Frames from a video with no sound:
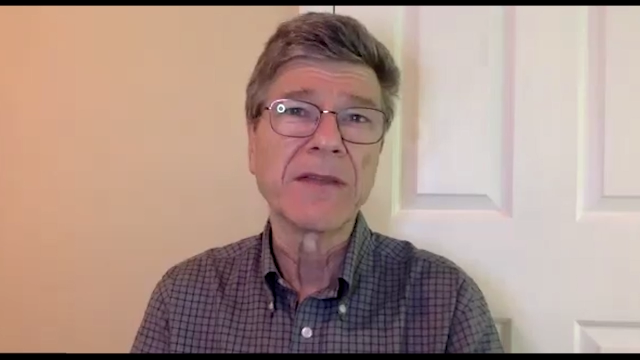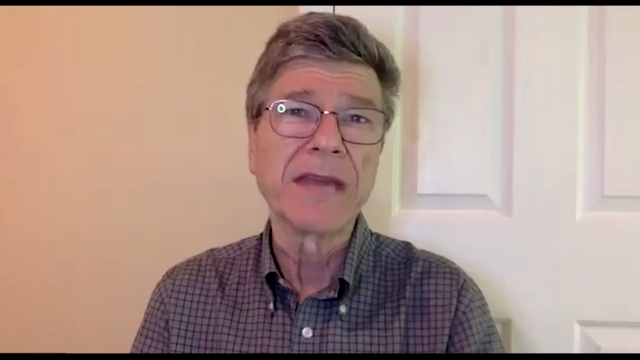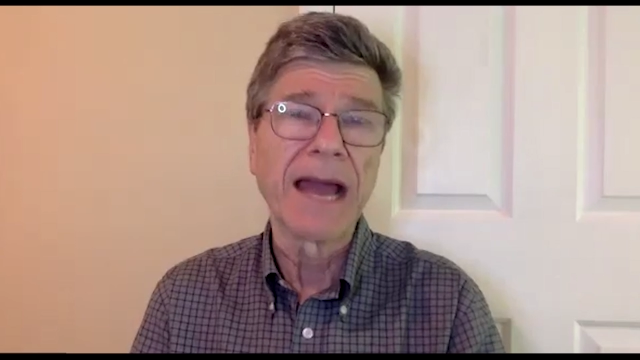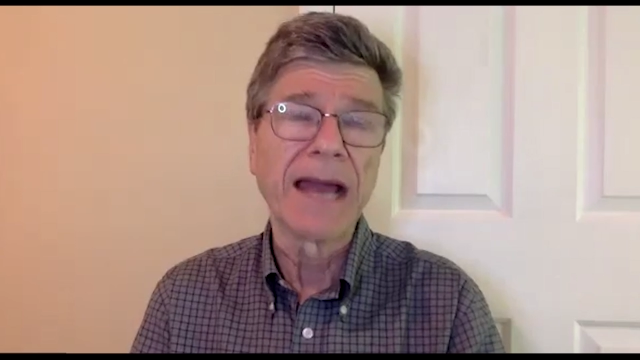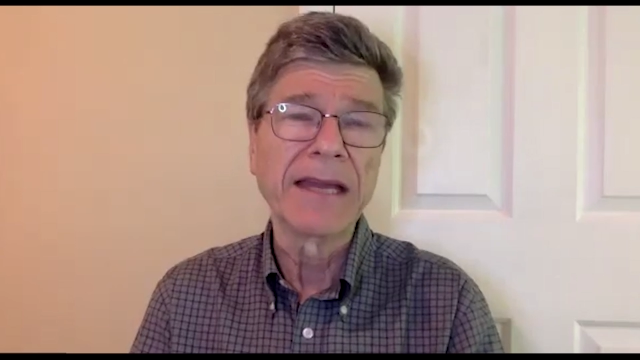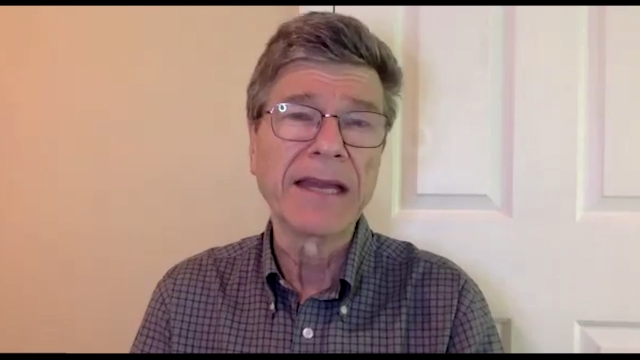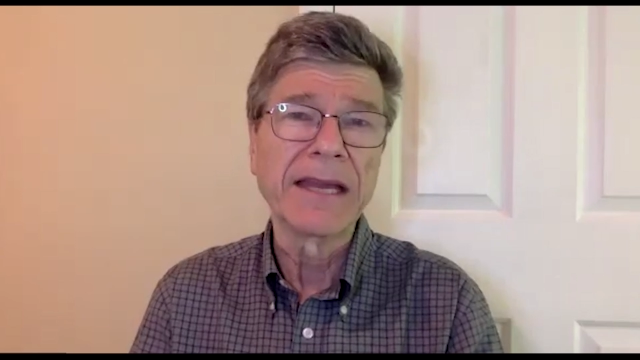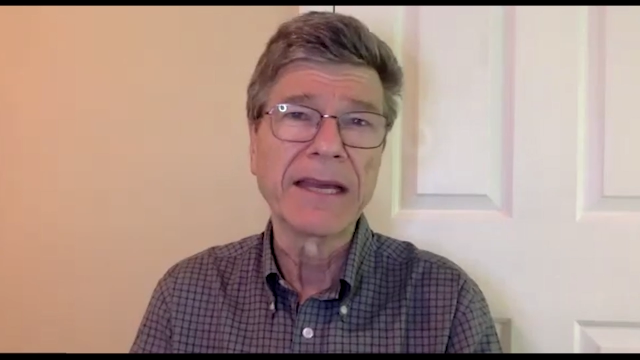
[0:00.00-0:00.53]

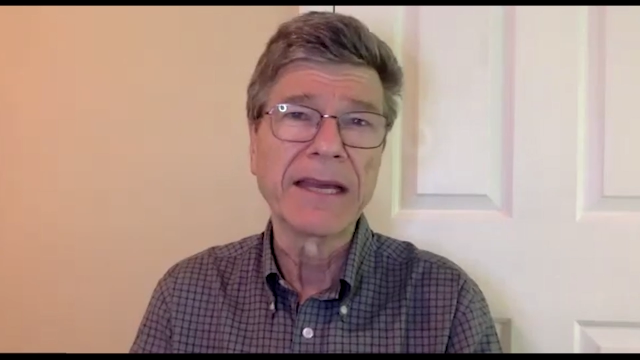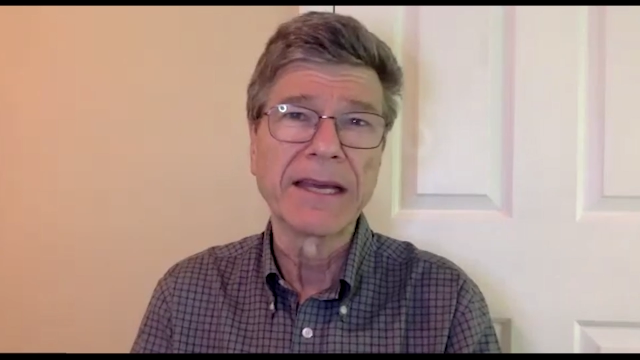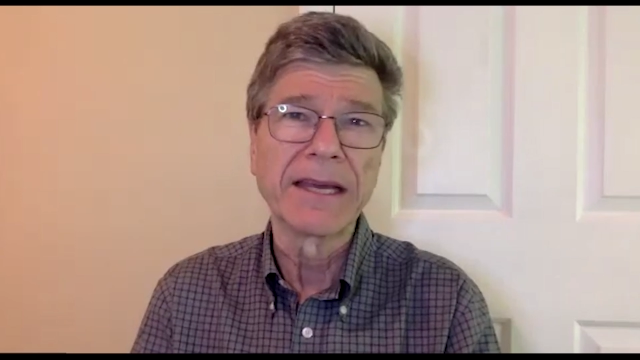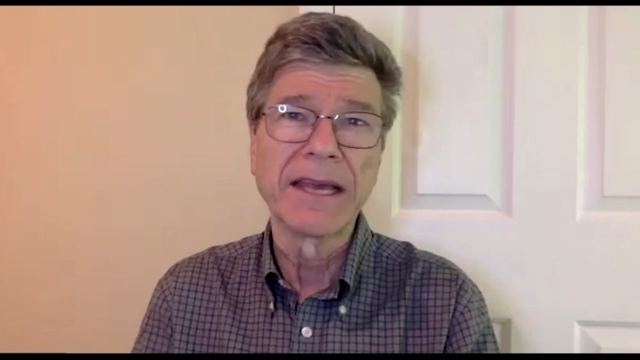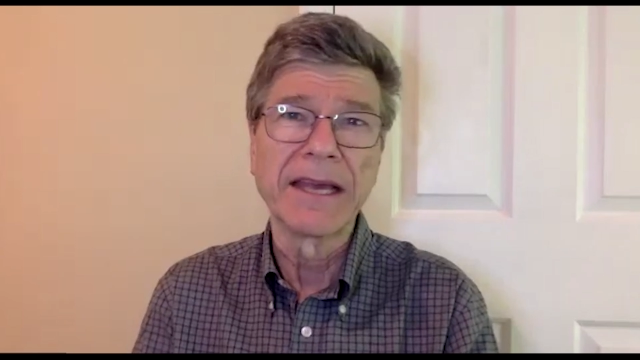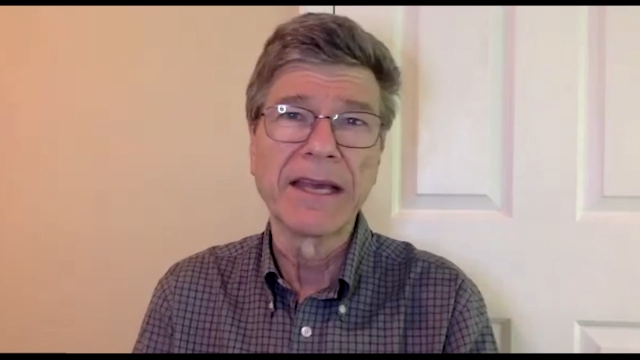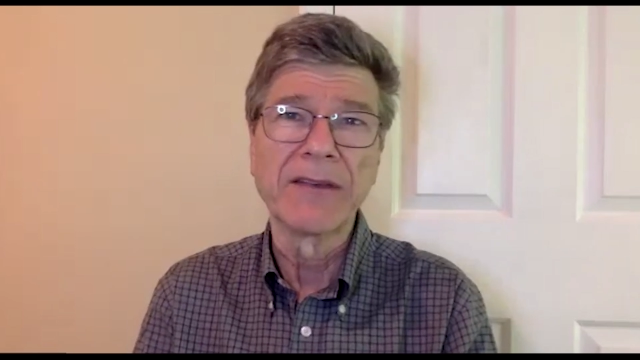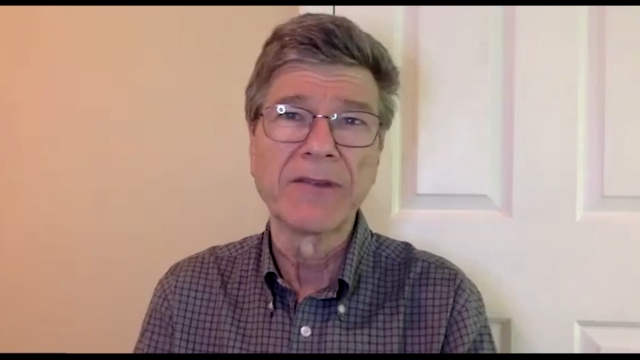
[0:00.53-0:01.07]
idea
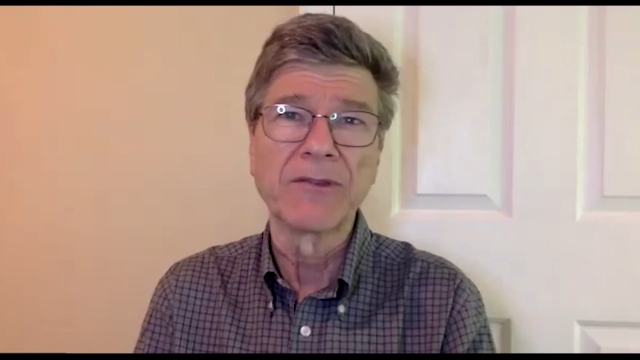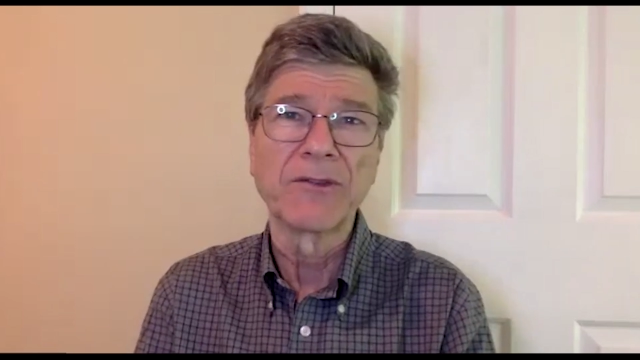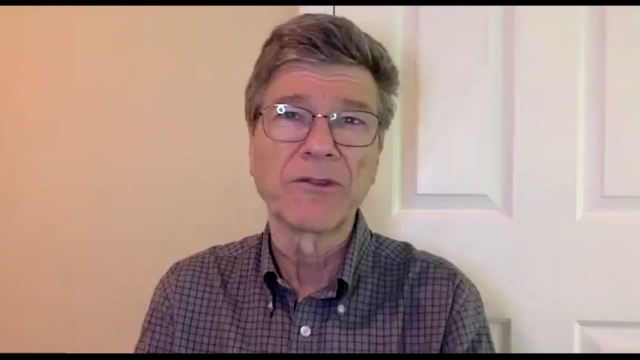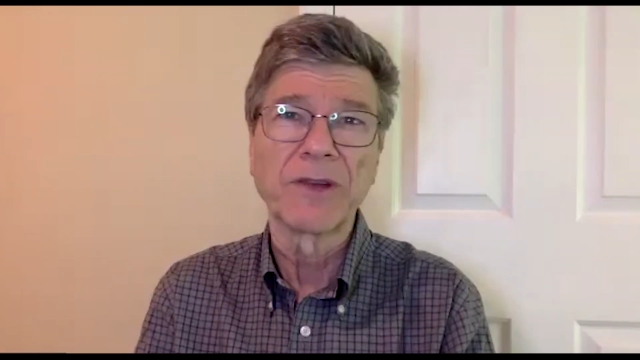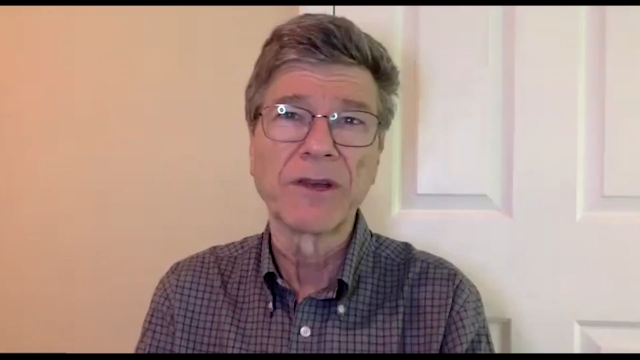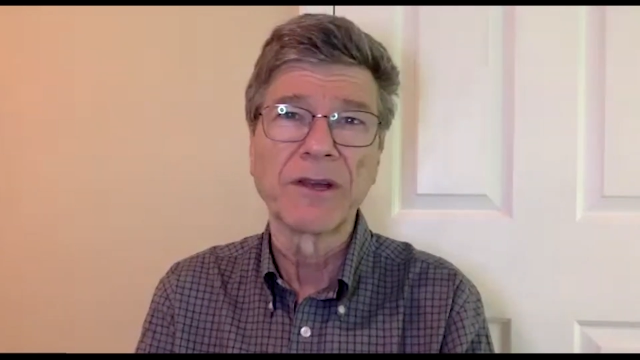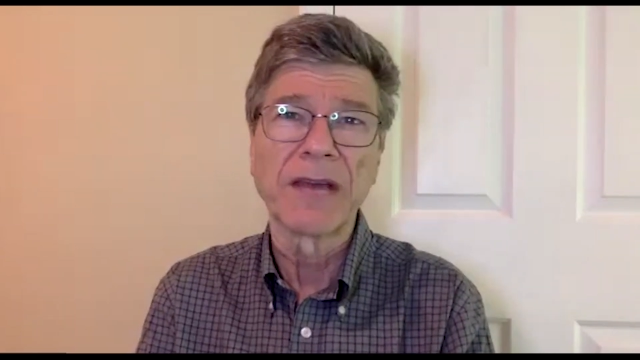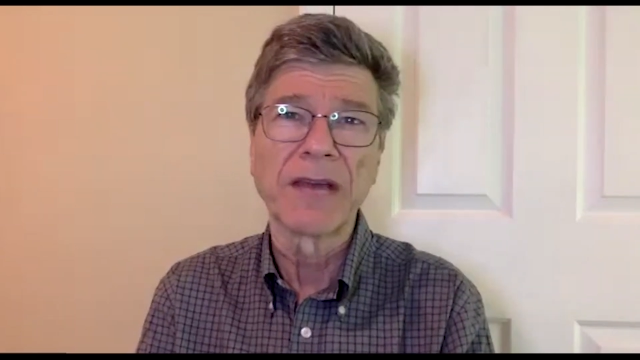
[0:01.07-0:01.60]
is
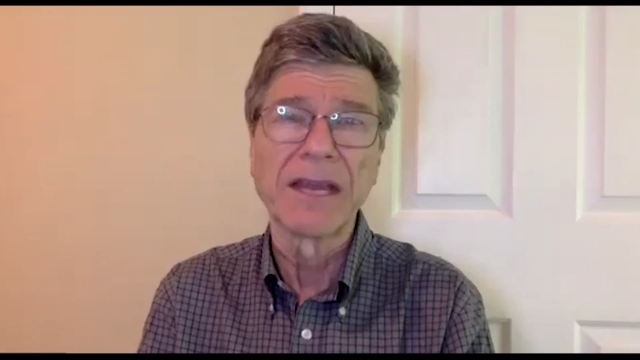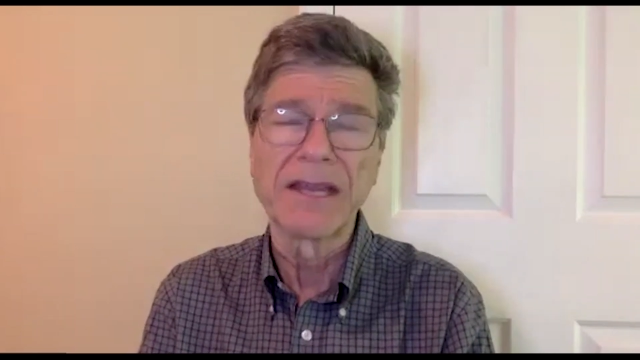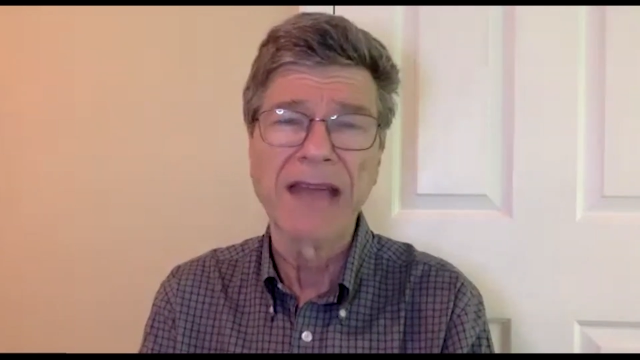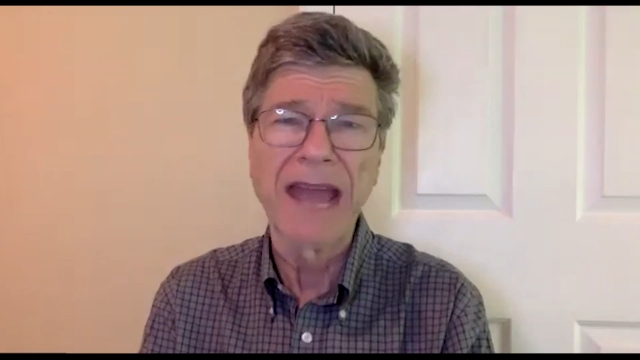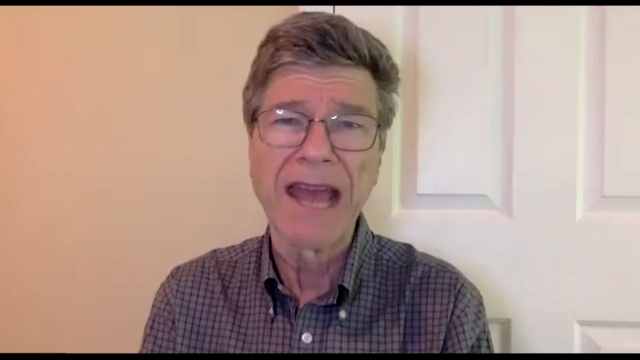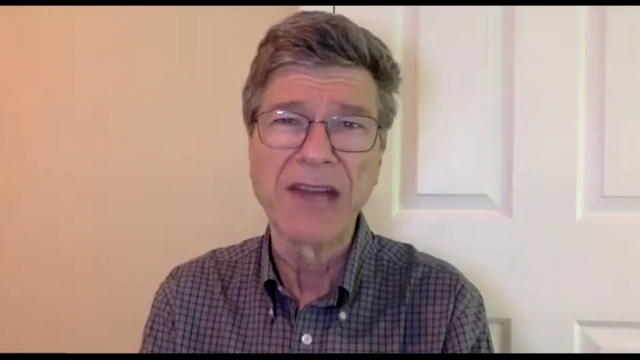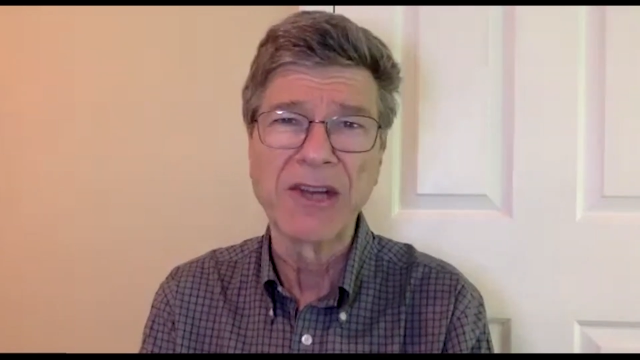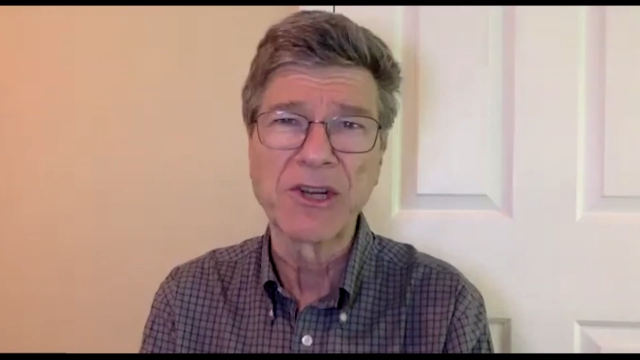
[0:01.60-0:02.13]

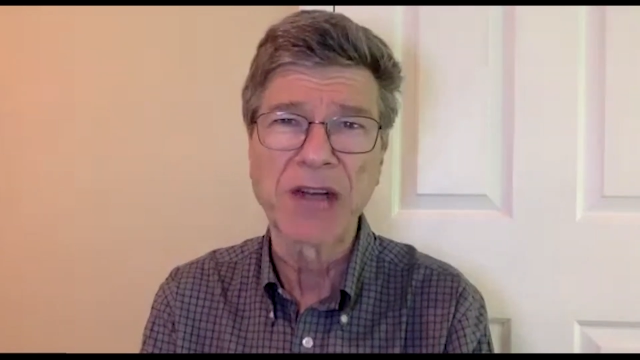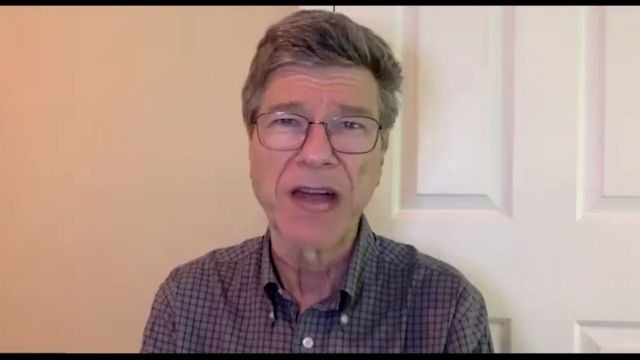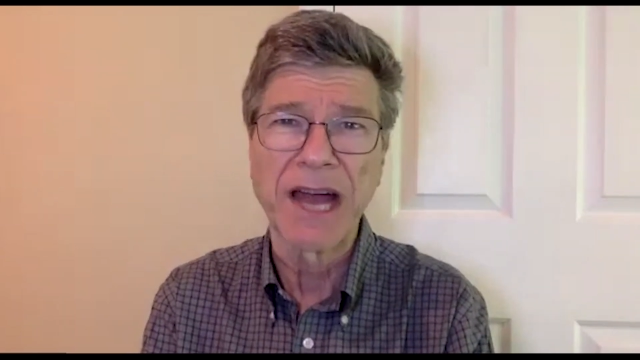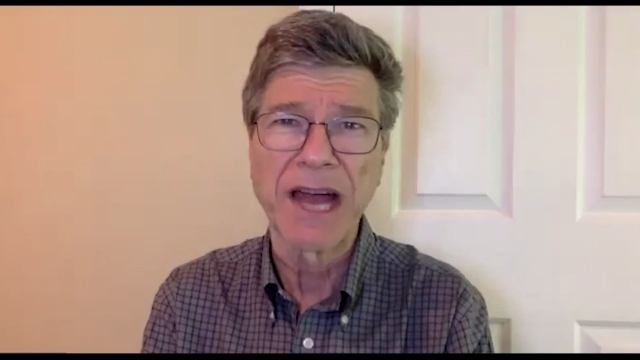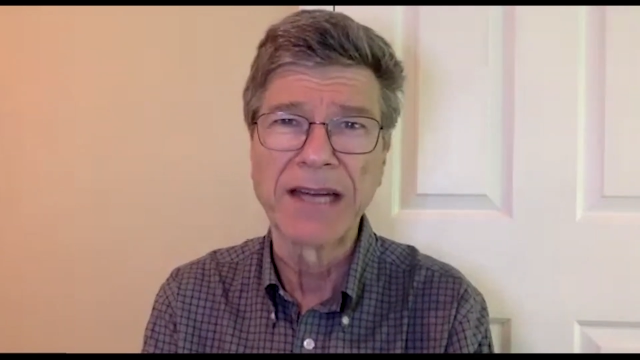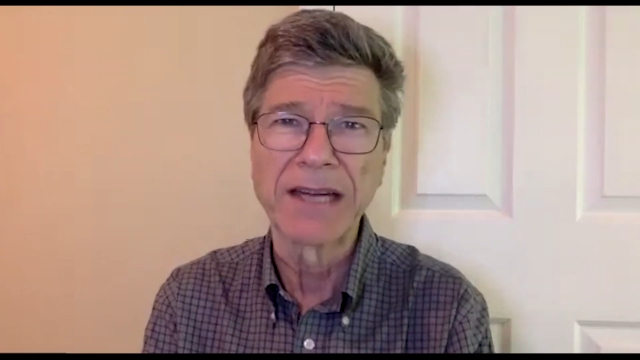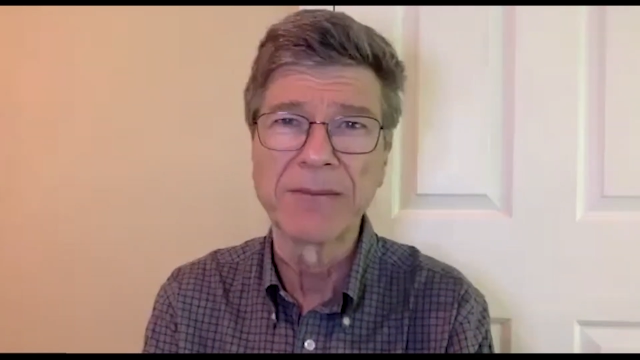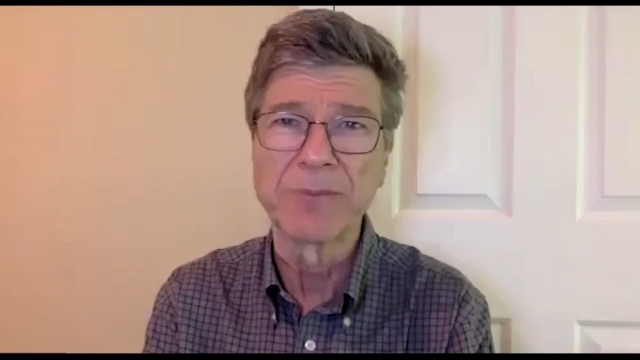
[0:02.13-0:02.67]
contain
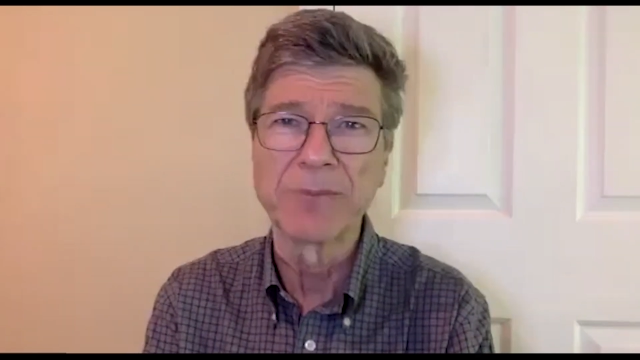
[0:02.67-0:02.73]
China,